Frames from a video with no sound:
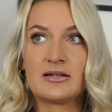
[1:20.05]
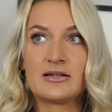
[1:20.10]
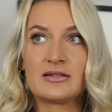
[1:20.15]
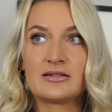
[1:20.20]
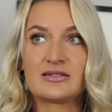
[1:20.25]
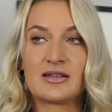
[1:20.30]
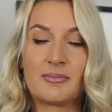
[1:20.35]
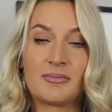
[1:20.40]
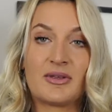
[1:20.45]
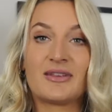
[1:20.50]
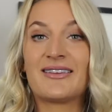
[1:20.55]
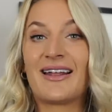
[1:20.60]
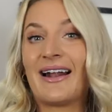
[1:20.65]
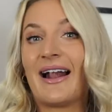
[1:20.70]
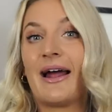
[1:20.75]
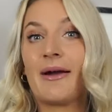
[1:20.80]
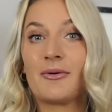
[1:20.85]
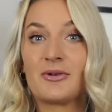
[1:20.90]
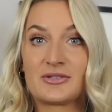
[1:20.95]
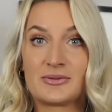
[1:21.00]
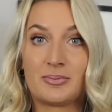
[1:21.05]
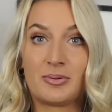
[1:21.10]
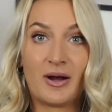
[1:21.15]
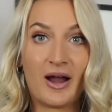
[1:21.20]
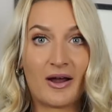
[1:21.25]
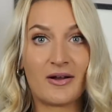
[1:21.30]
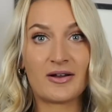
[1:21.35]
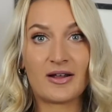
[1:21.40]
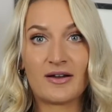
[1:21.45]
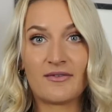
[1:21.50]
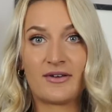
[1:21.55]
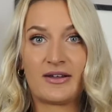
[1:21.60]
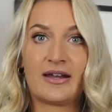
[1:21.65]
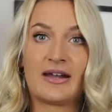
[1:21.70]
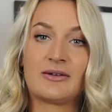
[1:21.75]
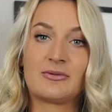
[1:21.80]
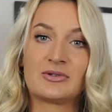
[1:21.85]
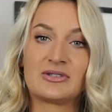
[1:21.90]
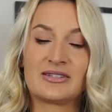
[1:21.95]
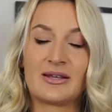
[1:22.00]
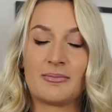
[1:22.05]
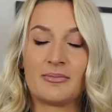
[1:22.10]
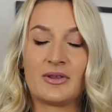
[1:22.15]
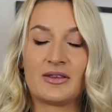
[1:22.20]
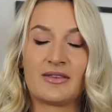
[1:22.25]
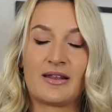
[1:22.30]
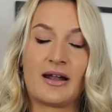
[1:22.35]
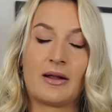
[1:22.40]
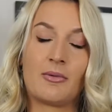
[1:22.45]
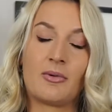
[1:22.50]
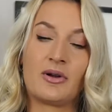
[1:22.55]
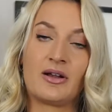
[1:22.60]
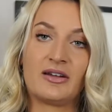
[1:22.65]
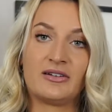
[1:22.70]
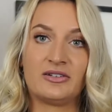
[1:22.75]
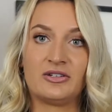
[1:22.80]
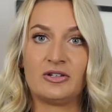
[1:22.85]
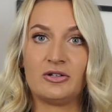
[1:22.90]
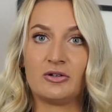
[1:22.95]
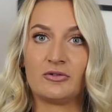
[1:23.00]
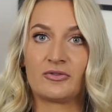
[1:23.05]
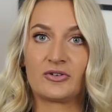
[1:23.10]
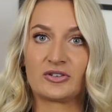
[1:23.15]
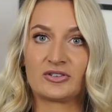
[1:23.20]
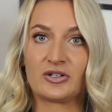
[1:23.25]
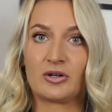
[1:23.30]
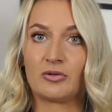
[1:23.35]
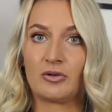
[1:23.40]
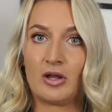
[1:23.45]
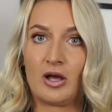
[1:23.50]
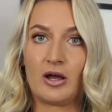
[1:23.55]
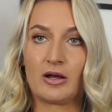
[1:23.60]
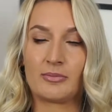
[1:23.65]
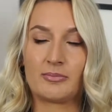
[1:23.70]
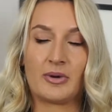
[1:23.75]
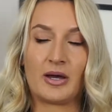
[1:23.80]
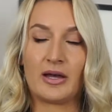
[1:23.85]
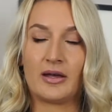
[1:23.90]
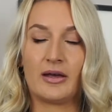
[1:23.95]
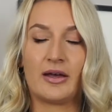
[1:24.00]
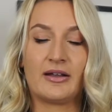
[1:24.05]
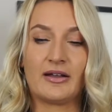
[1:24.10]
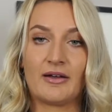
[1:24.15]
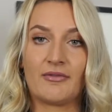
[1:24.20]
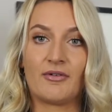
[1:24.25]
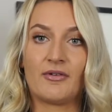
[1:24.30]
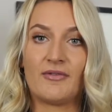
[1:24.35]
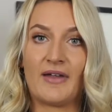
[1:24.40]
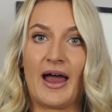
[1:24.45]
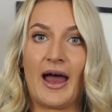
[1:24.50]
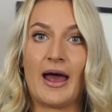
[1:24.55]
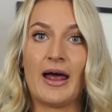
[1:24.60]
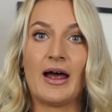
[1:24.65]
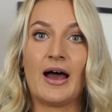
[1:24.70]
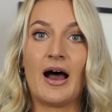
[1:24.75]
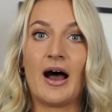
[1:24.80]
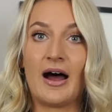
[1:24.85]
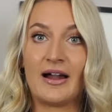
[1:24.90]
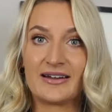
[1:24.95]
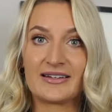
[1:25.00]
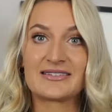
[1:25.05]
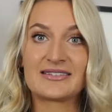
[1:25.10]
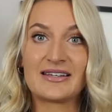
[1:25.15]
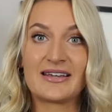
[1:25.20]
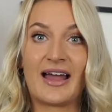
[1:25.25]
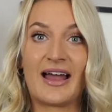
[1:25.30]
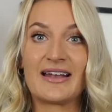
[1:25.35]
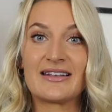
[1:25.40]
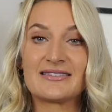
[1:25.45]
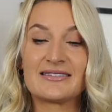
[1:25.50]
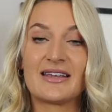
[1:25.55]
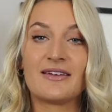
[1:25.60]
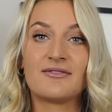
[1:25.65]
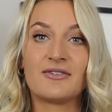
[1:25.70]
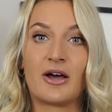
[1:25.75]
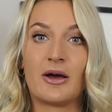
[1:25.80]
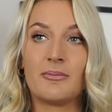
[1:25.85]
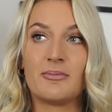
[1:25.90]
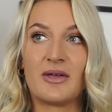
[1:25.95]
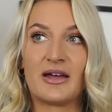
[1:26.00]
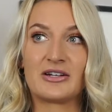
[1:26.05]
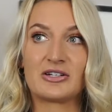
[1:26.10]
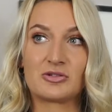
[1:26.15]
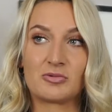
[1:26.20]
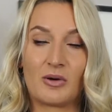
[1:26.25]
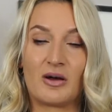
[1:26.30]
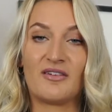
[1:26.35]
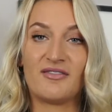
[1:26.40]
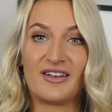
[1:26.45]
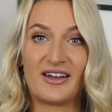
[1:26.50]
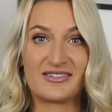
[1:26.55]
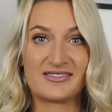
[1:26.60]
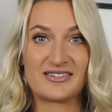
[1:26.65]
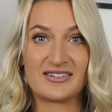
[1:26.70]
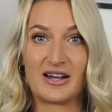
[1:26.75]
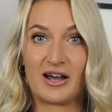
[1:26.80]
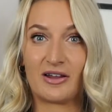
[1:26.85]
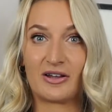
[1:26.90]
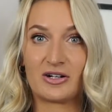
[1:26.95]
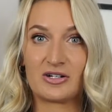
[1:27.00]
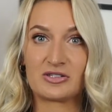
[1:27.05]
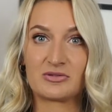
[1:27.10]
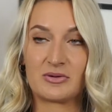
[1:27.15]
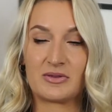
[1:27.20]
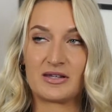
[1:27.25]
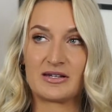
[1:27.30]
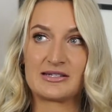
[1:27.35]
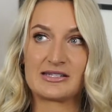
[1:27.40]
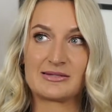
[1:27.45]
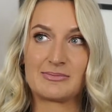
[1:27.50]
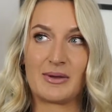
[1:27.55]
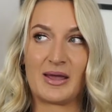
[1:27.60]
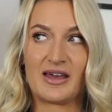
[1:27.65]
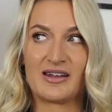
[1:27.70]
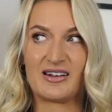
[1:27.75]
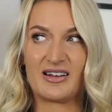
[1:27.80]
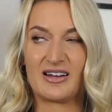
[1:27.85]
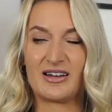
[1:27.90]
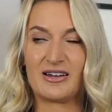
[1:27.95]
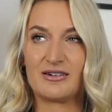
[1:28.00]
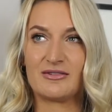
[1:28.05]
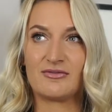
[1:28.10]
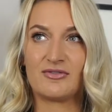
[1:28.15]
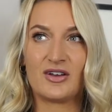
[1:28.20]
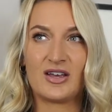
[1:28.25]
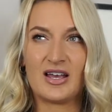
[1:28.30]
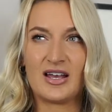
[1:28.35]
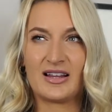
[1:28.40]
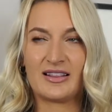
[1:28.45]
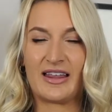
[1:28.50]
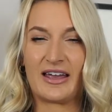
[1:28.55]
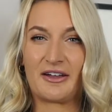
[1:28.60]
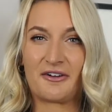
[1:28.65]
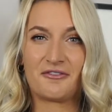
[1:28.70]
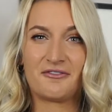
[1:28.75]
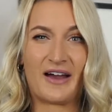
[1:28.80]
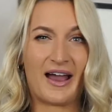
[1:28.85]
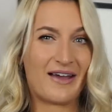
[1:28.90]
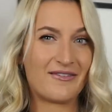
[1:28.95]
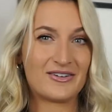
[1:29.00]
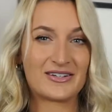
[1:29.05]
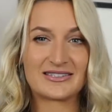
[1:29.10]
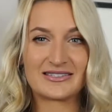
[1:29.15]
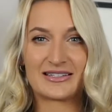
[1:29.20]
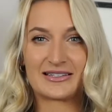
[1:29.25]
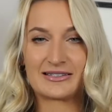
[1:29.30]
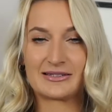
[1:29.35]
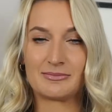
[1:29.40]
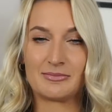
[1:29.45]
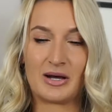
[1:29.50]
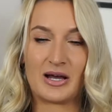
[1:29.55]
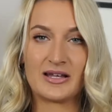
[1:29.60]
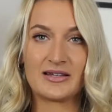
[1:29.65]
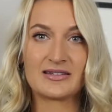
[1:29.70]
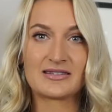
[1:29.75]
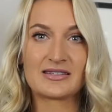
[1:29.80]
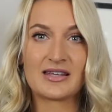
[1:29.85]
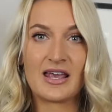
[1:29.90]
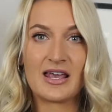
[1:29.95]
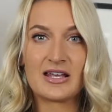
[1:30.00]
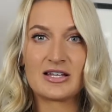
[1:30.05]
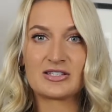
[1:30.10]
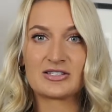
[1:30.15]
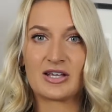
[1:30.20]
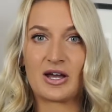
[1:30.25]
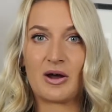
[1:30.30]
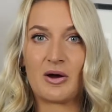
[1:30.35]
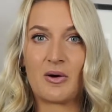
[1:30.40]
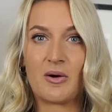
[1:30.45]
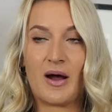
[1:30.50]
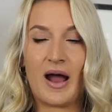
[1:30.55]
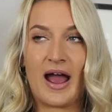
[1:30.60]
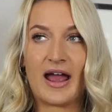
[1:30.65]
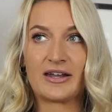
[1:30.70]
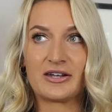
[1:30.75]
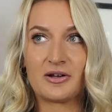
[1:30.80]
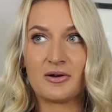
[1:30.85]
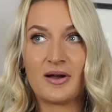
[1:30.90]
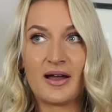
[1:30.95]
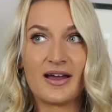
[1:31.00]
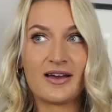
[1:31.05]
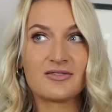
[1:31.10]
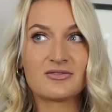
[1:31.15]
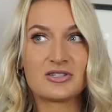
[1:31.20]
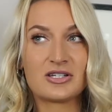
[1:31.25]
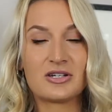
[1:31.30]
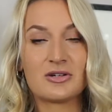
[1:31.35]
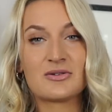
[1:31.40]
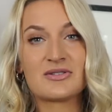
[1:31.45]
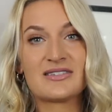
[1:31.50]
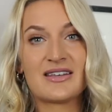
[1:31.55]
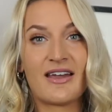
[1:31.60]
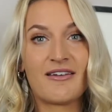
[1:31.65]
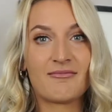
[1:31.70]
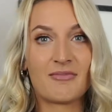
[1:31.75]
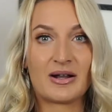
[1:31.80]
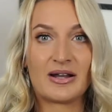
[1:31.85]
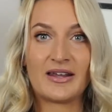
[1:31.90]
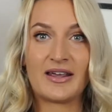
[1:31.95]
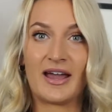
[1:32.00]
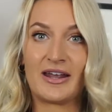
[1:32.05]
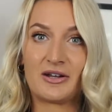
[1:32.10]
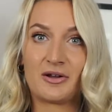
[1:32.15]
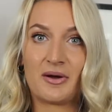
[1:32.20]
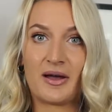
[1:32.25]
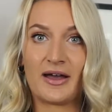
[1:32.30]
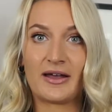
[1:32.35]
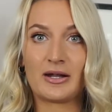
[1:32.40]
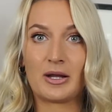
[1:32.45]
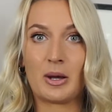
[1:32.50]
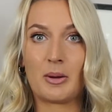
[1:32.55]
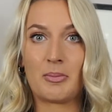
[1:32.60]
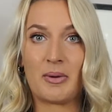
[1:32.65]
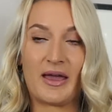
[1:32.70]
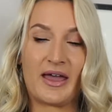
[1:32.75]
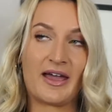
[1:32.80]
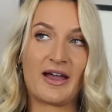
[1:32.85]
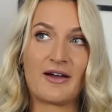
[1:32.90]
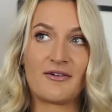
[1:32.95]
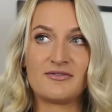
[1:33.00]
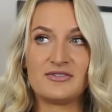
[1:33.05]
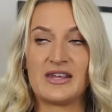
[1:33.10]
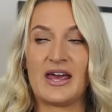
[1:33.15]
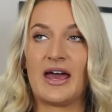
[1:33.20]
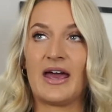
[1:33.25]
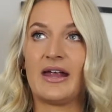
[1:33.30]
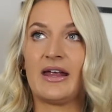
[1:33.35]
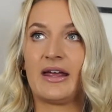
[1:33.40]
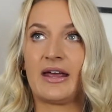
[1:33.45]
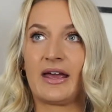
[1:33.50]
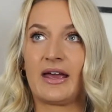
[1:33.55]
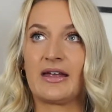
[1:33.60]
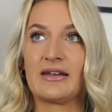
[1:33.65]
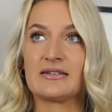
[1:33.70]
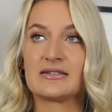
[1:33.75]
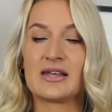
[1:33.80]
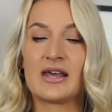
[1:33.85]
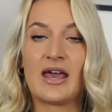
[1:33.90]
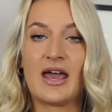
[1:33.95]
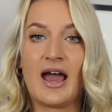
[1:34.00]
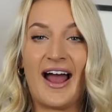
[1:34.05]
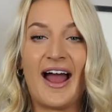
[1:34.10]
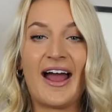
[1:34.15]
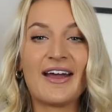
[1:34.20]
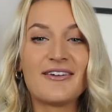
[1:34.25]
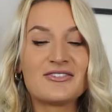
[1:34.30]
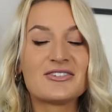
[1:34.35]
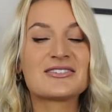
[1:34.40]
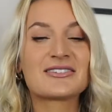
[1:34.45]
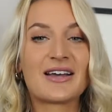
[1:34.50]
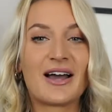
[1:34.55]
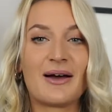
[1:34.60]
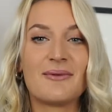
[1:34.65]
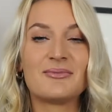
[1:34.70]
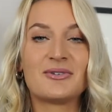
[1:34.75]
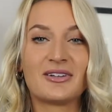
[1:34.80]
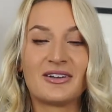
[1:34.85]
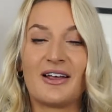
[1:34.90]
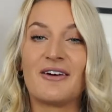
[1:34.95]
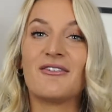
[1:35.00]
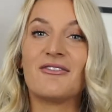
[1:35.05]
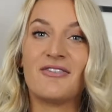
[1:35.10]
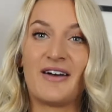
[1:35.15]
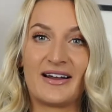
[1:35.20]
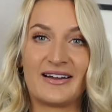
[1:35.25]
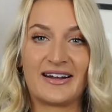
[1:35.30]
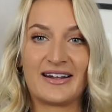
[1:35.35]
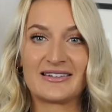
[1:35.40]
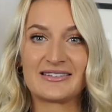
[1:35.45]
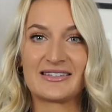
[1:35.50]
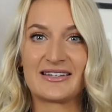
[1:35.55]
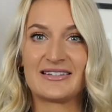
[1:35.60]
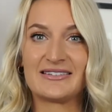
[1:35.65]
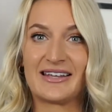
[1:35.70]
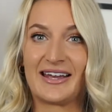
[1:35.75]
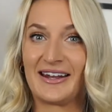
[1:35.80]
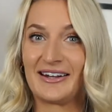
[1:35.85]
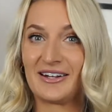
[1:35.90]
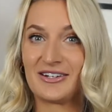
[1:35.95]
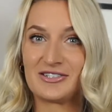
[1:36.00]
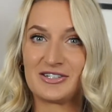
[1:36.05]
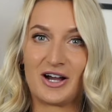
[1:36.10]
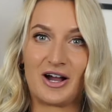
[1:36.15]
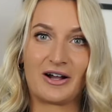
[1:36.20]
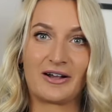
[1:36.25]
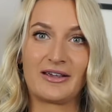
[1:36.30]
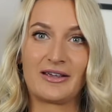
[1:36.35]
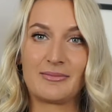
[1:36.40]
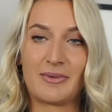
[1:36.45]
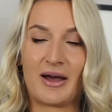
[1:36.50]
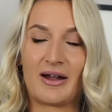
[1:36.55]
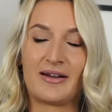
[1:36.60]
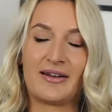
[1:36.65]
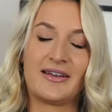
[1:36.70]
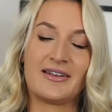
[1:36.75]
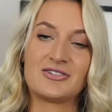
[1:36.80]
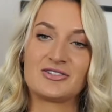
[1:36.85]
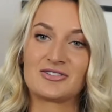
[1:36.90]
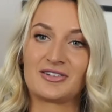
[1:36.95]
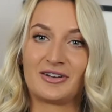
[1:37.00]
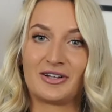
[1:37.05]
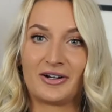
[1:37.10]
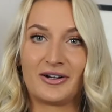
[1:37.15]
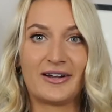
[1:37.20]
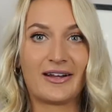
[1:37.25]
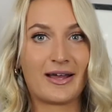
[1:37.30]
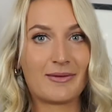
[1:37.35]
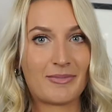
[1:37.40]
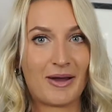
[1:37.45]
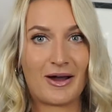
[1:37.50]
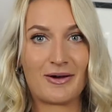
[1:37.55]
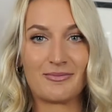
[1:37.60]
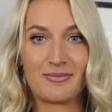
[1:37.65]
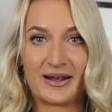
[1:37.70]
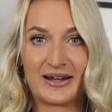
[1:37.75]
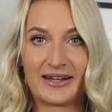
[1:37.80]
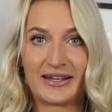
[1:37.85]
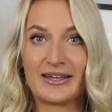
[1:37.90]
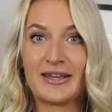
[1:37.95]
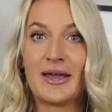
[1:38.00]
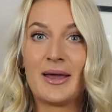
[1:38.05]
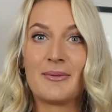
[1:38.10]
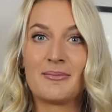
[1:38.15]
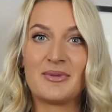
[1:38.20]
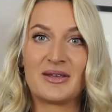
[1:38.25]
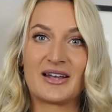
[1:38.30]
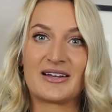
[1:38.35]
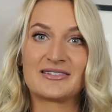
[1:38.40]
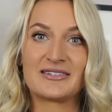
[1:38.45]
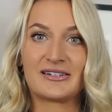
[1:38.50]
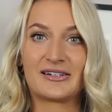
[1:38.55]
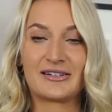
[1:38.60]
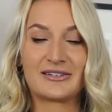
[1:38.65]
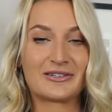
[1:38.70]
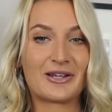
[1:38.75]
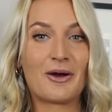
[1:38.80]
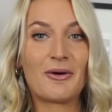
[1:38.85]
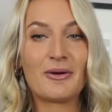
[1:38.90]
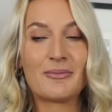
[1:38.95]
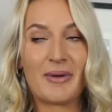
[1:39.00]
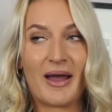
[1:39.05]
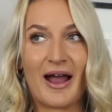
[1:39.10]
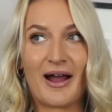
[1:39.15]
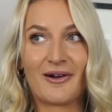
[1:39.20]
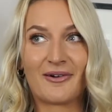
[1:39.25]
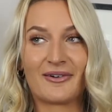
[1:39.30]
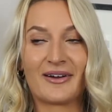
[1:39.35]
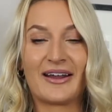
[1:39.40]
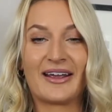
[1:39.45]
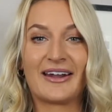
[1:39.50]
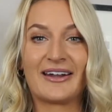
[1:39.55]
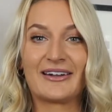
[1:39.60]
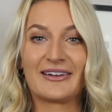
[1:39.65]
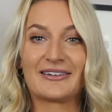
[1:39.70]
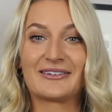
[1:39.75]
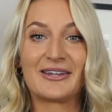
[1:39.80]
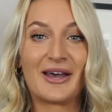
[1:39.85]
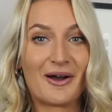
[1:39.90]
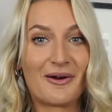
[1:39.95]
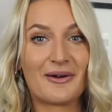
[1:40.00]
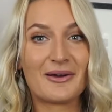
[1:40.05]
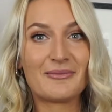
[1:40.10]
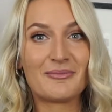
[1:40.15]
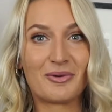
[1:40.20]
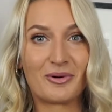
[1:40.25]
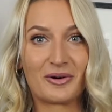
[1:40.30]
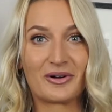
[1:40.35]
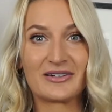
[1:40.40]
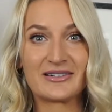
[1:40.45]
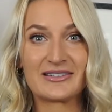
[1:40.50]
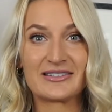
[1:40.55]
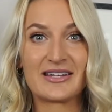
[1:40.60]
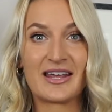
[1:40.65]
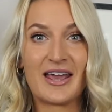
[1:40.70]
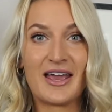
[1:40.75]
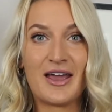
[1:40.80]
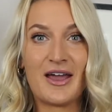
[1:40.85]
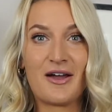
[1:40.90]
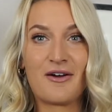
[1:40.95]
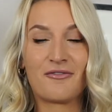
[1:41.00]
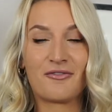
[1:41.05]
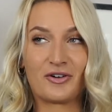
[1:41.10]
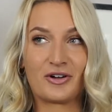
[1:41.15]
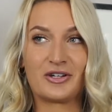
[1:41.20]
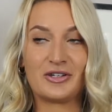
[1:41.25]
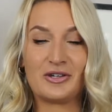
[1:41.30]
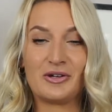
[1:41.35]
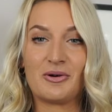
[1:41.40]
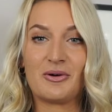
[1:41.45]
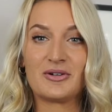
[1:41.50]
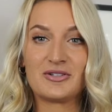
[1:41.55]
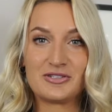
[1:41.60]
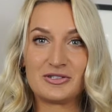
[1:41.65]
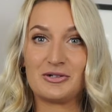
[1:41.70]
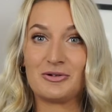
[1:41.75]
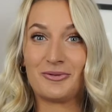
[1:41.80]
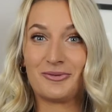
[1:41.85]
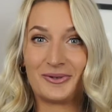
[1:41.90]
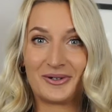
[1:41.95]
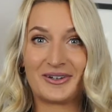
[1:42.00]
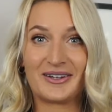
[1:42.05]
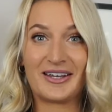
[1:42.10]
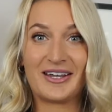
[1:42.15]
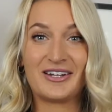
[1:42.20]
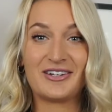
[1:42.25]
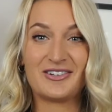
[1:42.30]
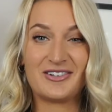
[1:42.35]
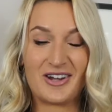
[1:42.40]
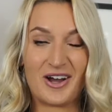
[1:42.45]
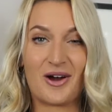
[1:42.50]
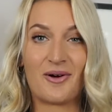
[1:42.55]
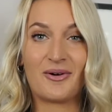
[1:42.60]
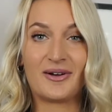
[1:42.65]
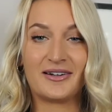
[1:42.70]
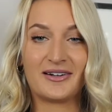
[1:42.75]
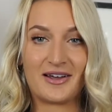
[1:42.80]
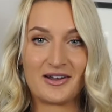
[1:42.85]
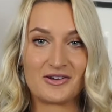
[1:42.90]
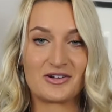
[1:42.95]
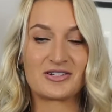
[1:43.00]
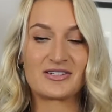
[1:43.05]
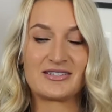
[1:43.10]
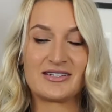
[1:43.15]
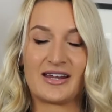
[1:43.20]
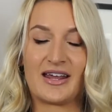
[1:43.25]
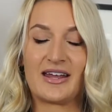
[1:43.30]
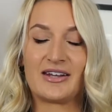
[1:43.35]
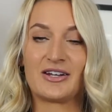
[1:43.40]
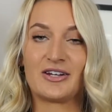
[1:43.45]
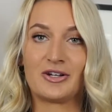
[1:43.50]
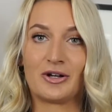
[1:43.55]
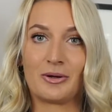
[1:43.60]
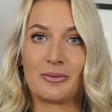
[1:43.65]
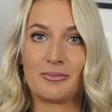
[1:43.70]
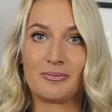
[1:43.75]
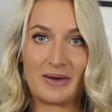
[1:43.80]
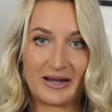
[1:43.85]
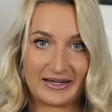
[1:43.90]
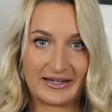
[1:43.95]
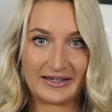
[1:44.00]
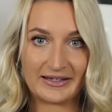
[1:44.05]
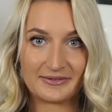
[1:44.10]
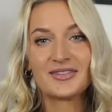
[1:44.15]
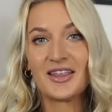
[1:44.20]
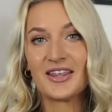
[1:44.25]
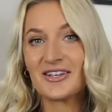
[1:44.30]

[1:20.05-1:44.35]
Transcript: something that I was proud of. It was something that I wanted to do for so long, but enough of that. Honestly, I saved up that $12,000 within a span of like 5 to 6 months. So I know how to save money, I know how to pay off debt, and I have just come to love finances and talking about it and just learning about money, because it is so empowering and it's so important for you to really know and understand your money.